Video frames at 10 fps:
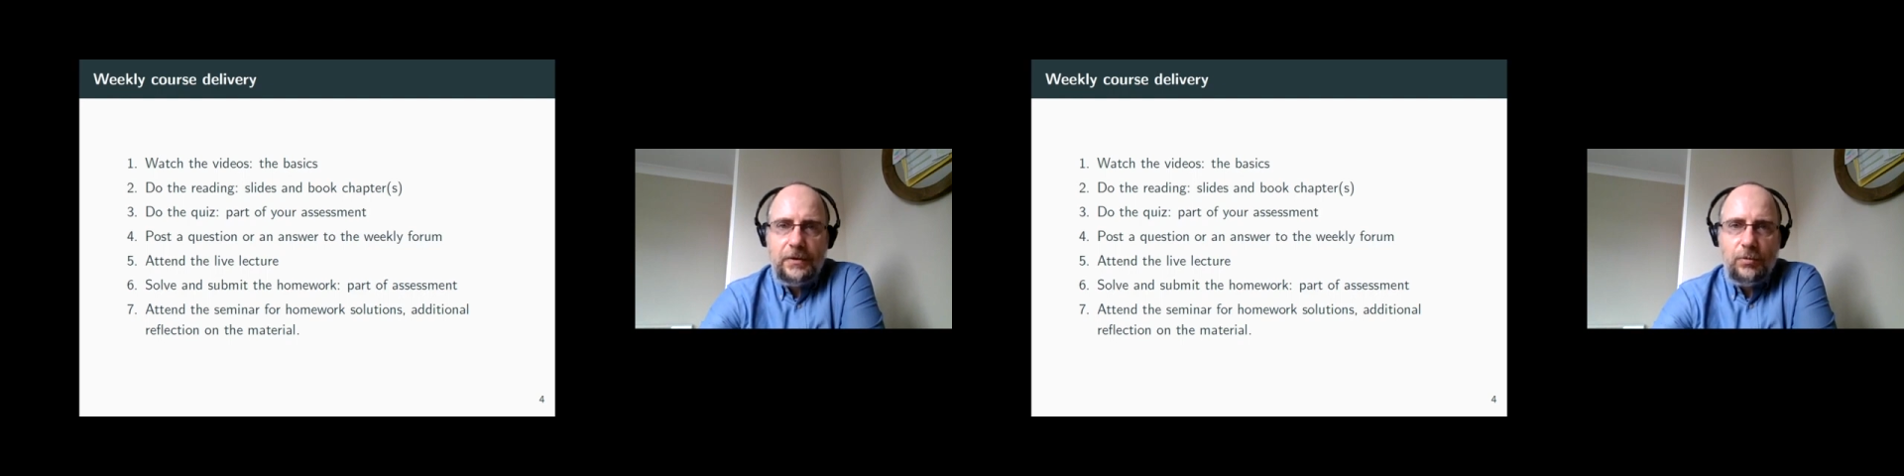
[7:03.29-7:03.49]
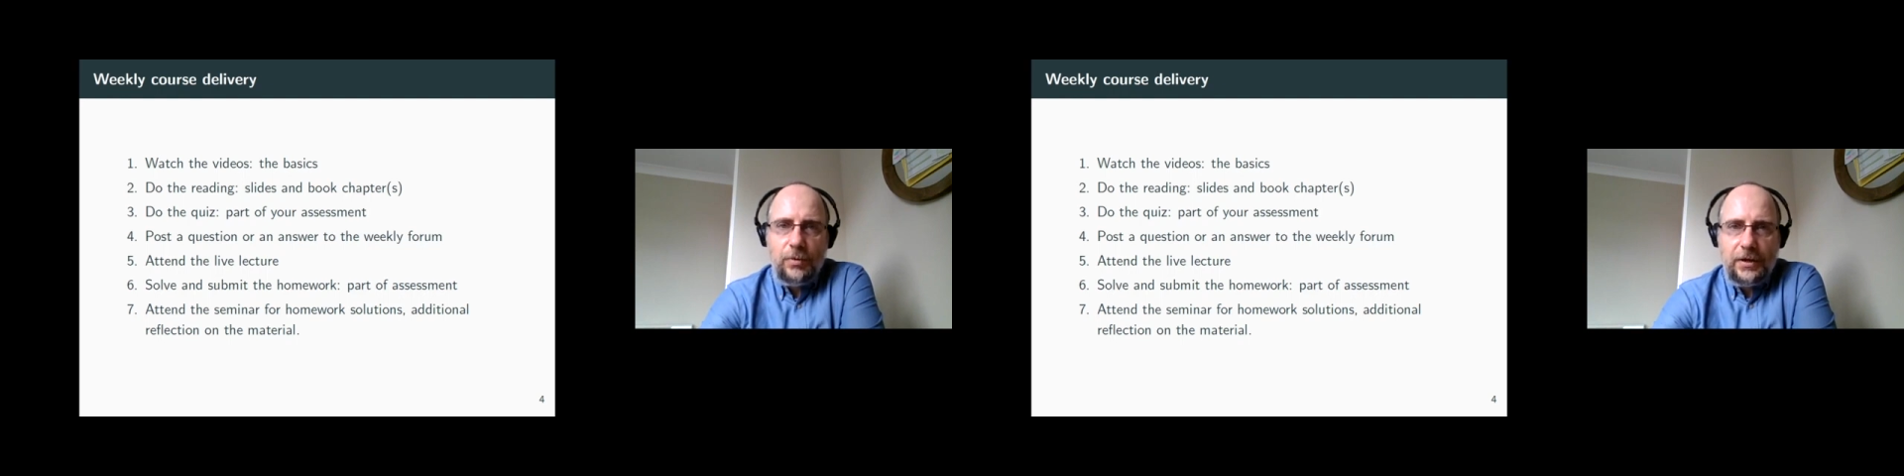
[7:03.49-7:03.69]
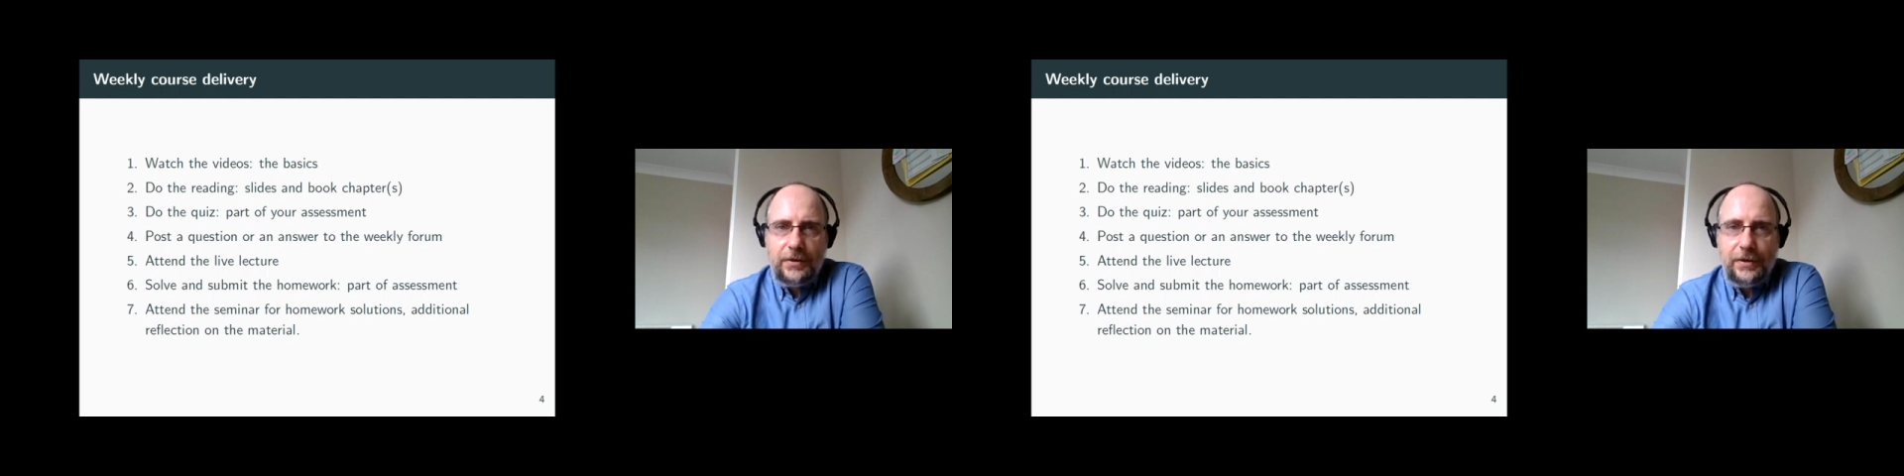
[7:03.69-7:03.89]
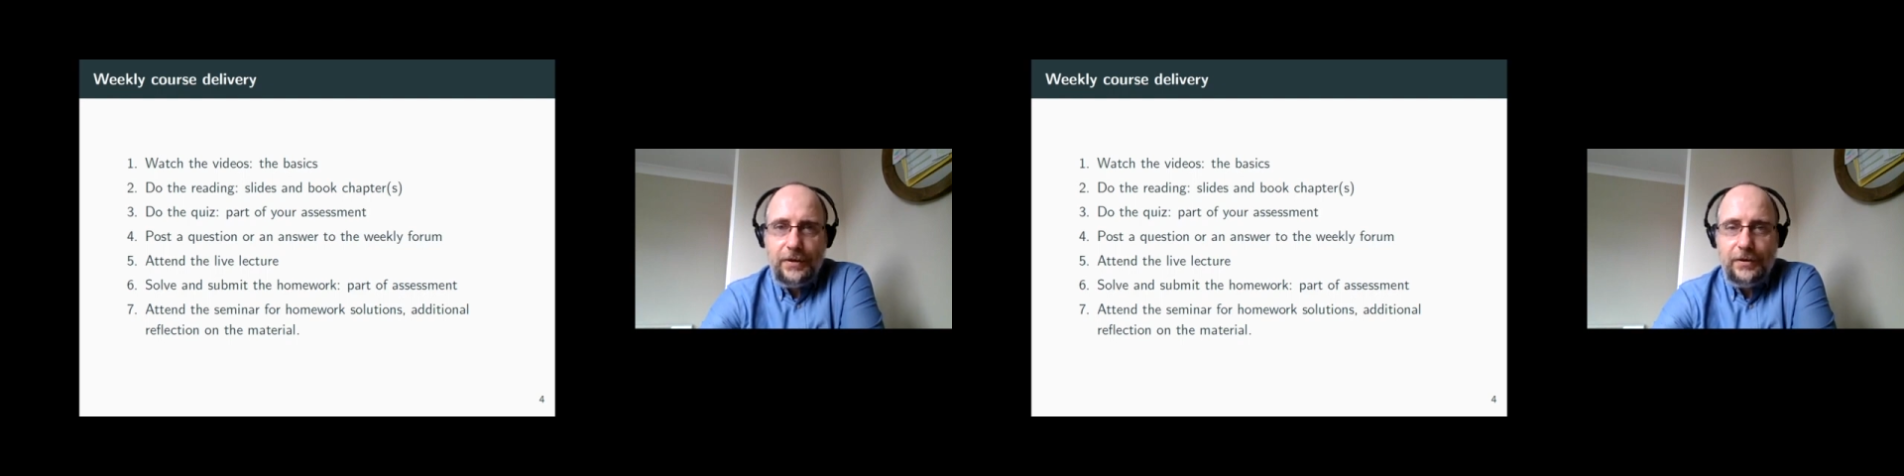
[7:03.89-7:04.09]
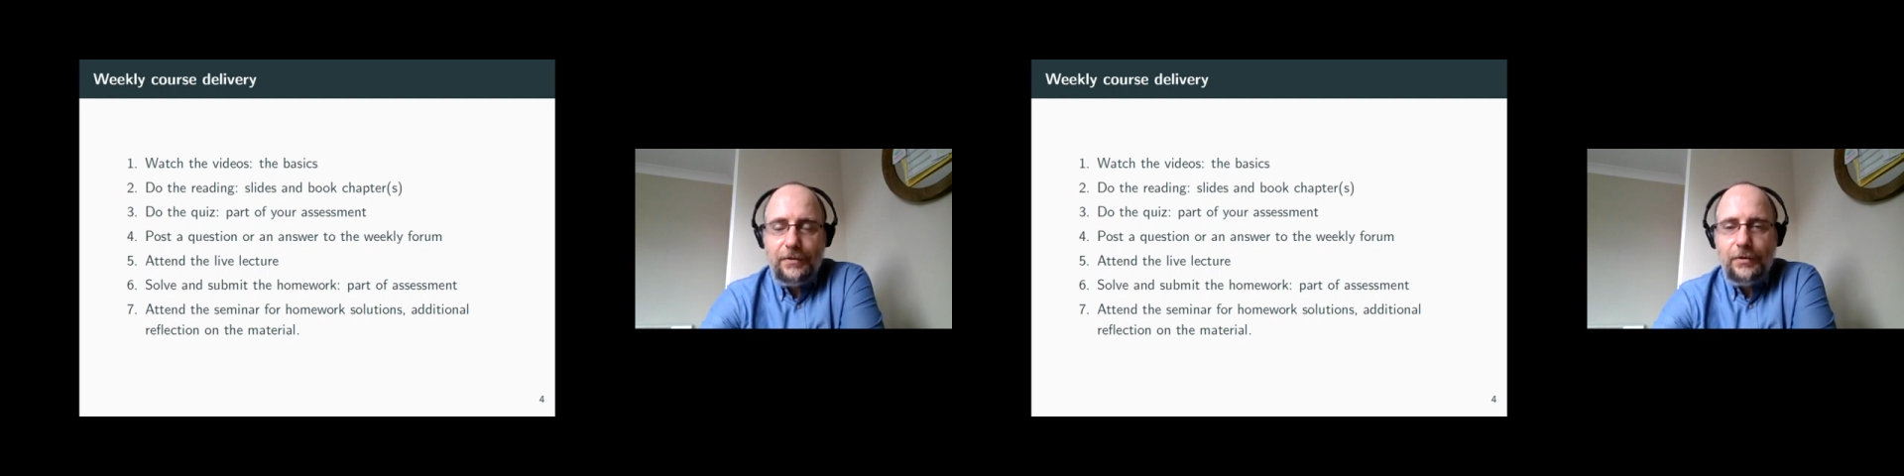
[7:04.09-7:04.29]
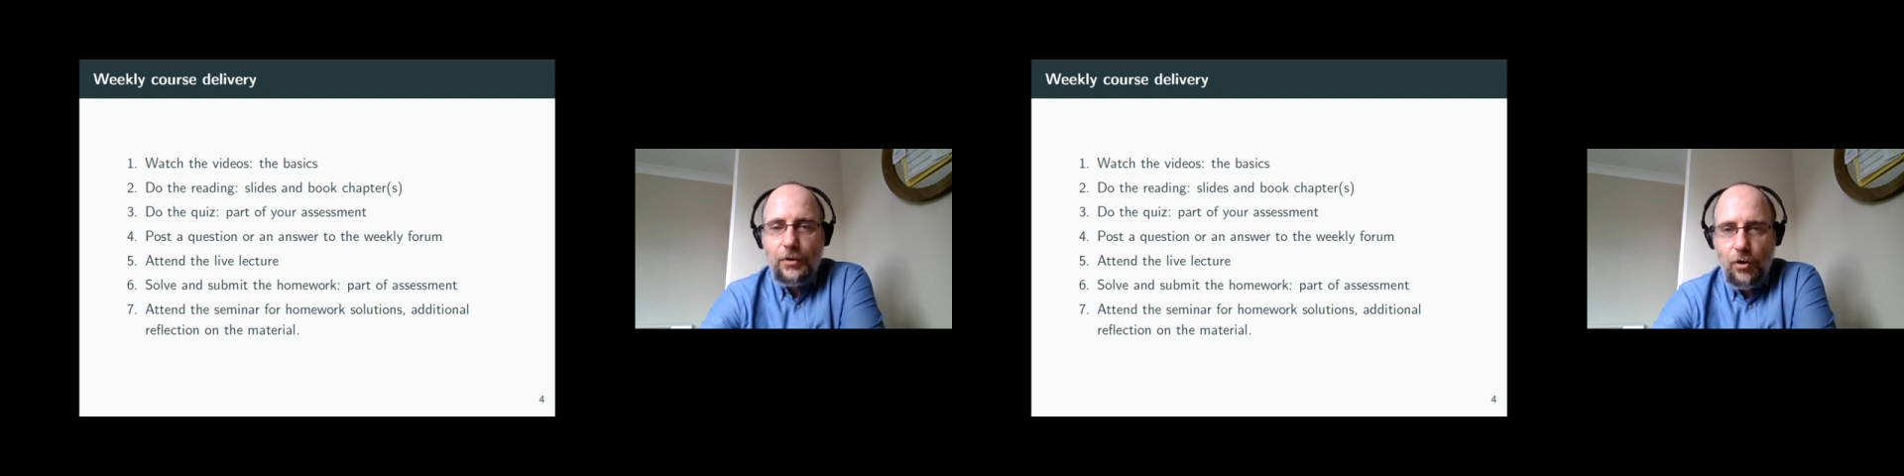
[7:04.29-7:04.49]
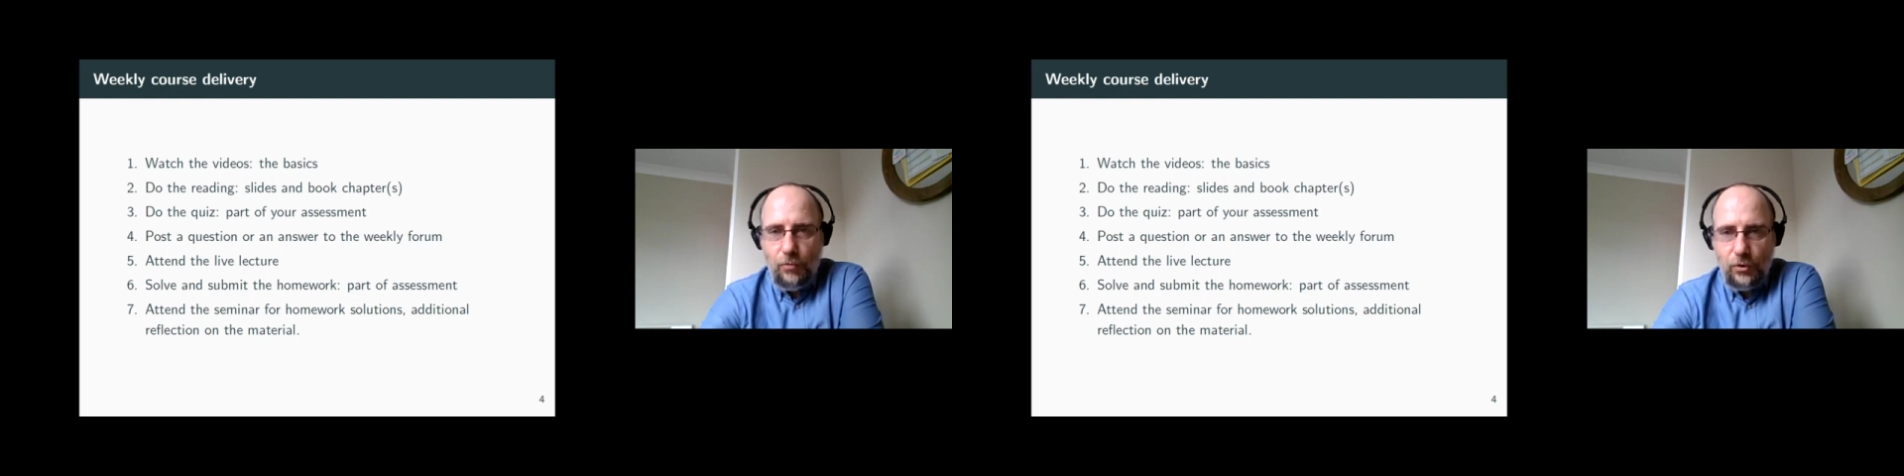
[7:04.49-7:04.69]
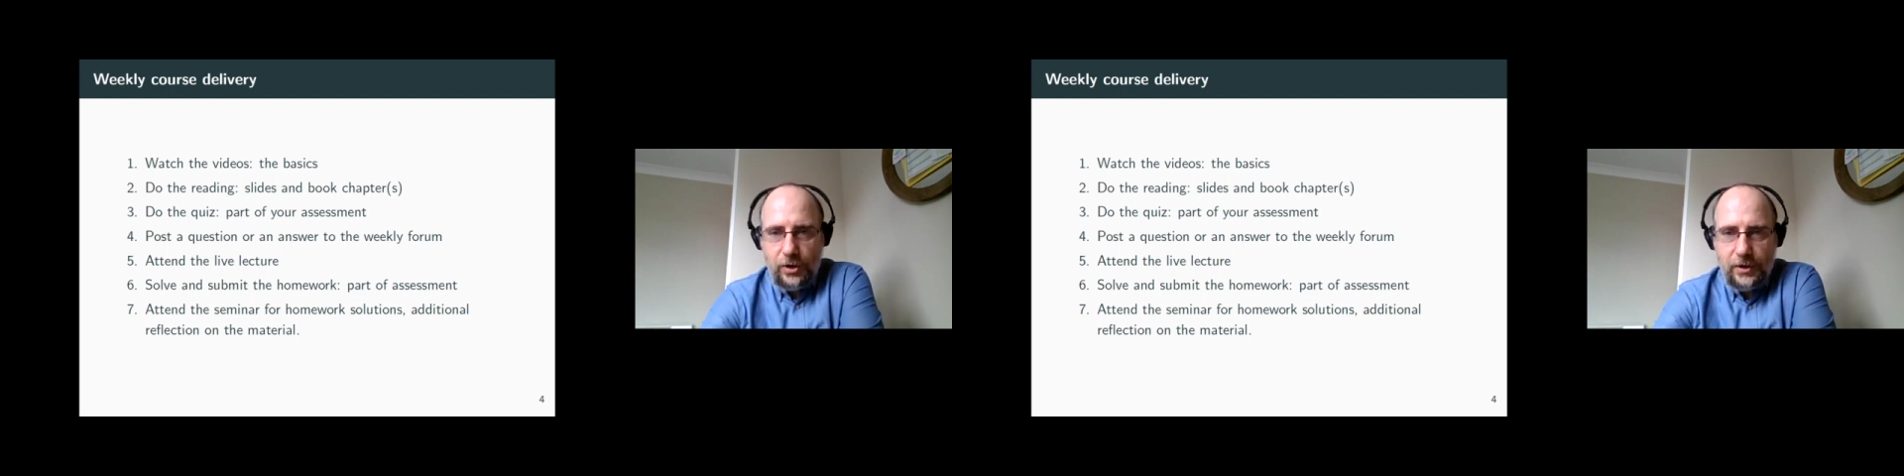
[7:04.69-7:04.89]
the weekly
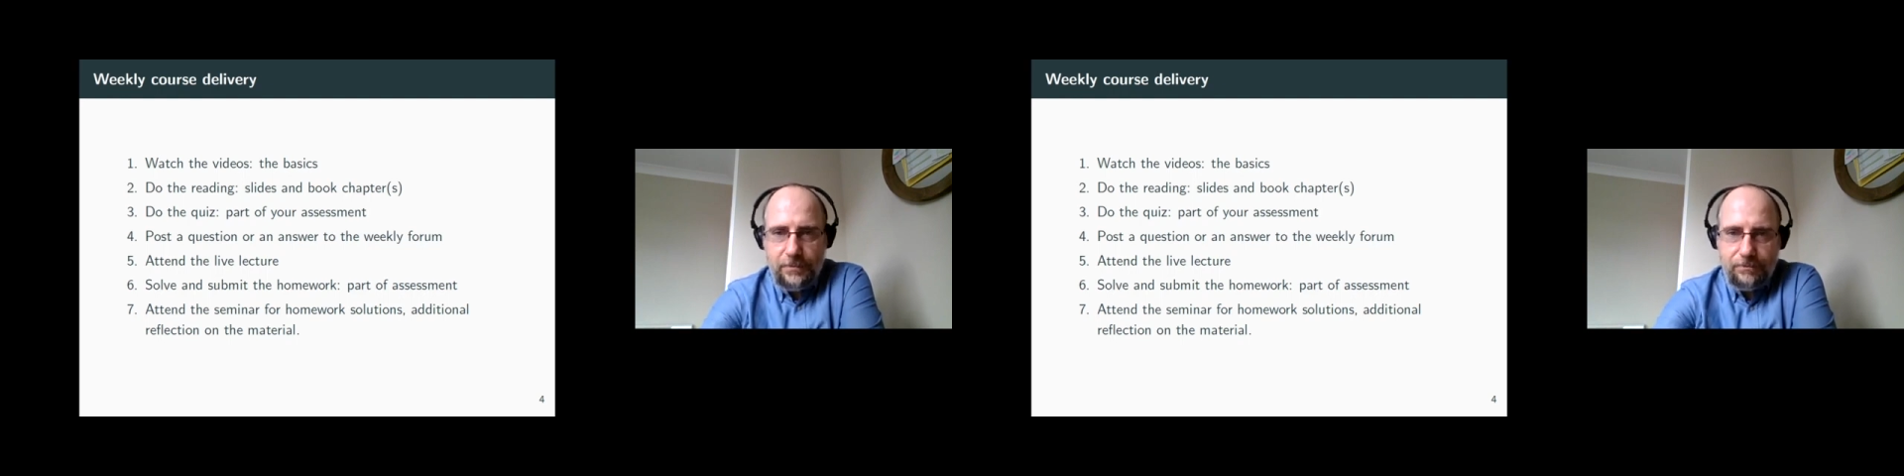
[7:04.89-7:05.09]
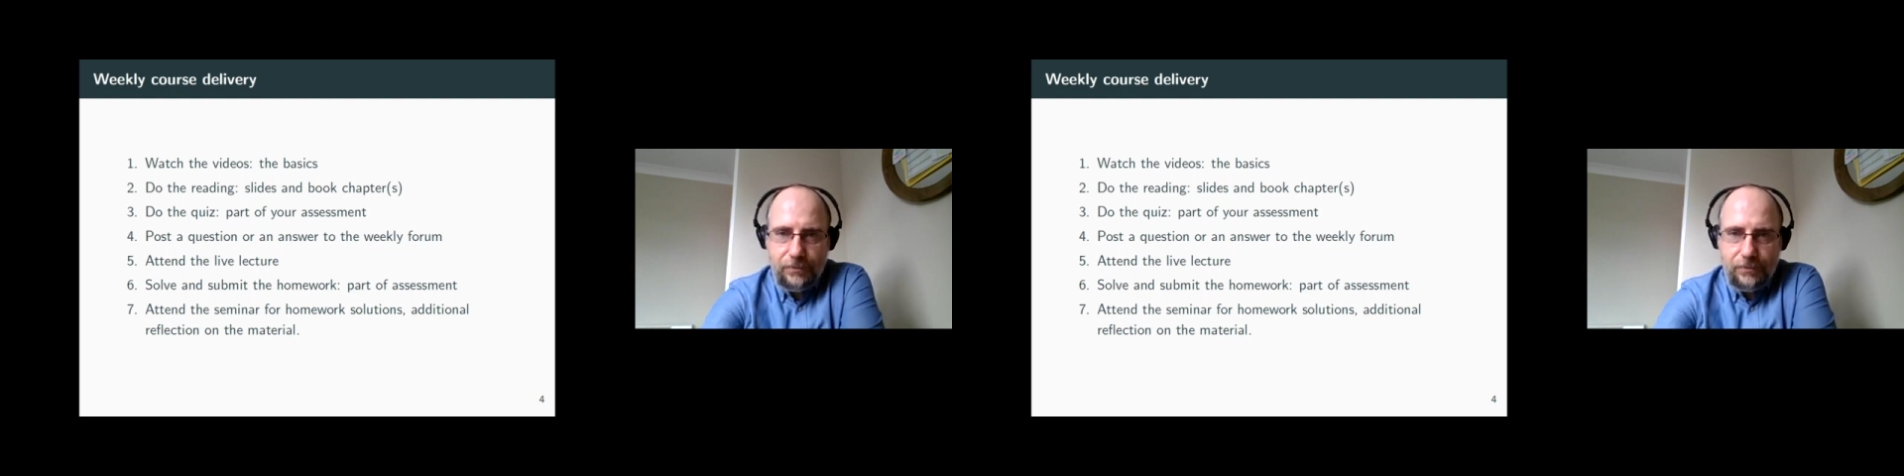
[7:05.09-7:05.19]
homework.